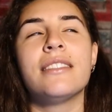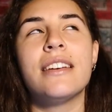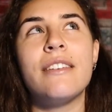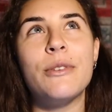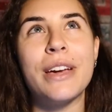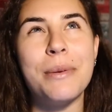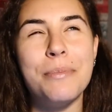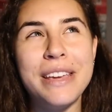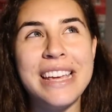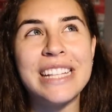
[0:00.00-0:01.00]
If you get a
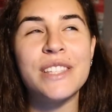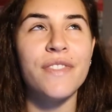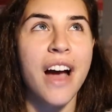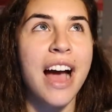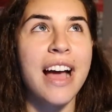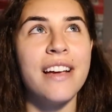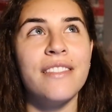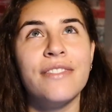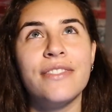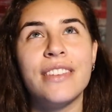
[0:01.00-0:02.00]
B, it's
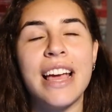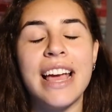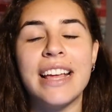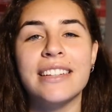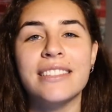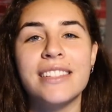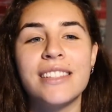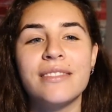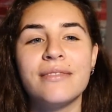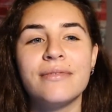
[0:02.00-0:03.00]
5, and
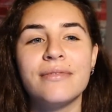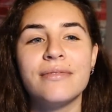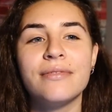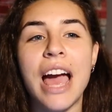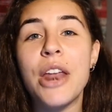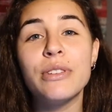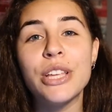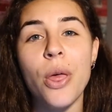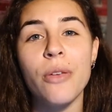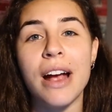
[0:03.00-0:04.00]
I don't
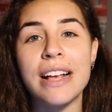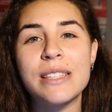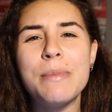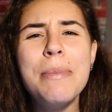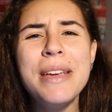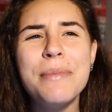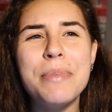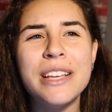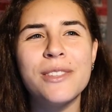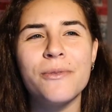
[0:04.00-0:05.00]
really know the rest. Maybe a
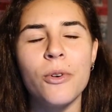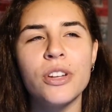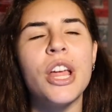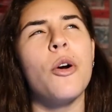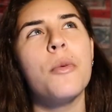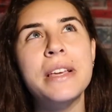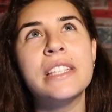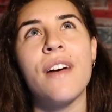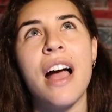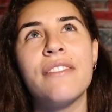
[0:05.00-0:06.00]
B is 4. No, a B
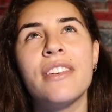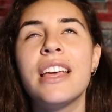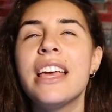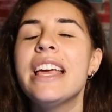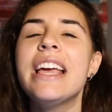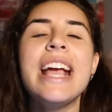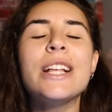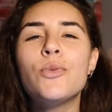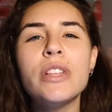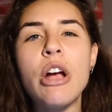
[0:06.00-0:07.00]
is 5.
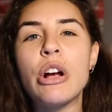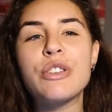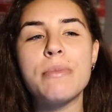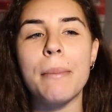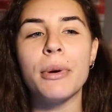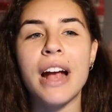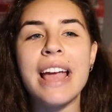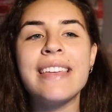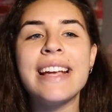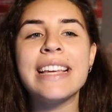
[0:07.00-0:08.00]
It's really hard to remember.
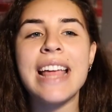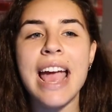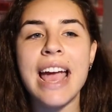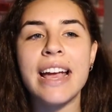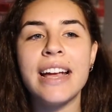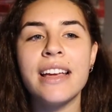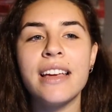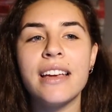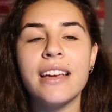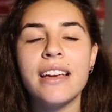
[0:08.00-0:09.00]
I think an A
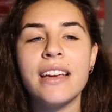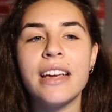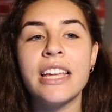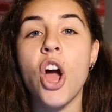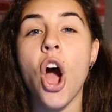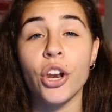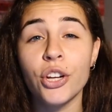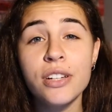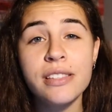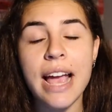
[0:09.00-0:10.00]
in
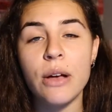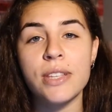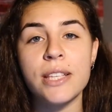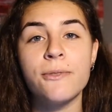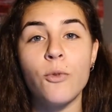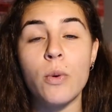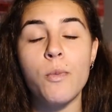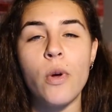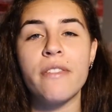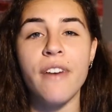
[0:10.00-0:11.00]
honors counts as
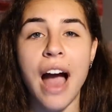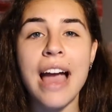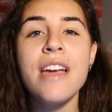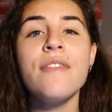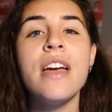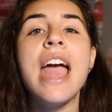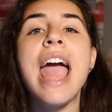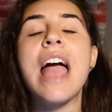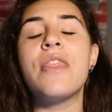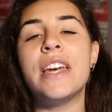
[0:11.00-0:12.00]
4.5,
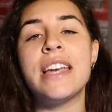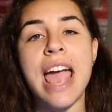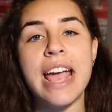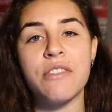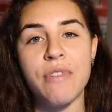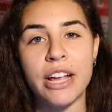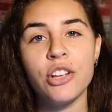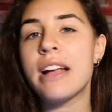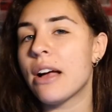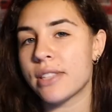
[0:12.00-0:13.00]
and then an A in
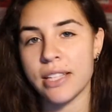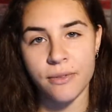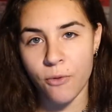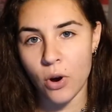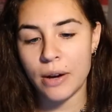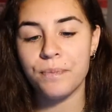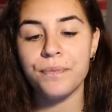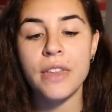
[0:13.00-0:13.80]
regular counts as 4.